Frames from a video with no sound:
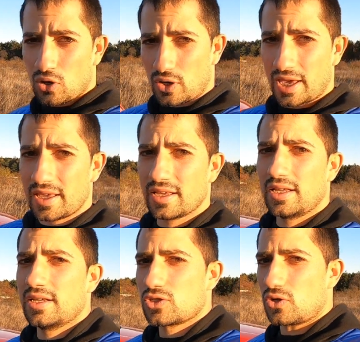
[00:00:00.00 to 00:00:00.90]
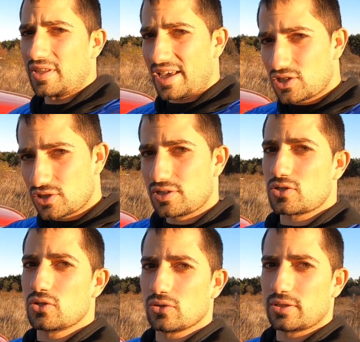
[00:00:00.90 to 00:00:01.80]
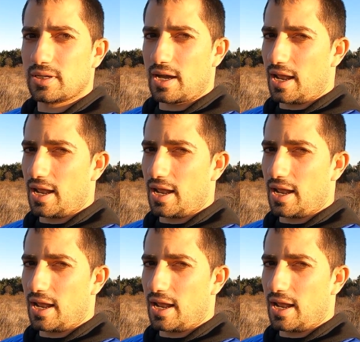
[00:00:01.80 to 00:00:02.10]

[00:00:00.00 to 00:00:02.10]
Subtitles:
Okay, so the engine is good,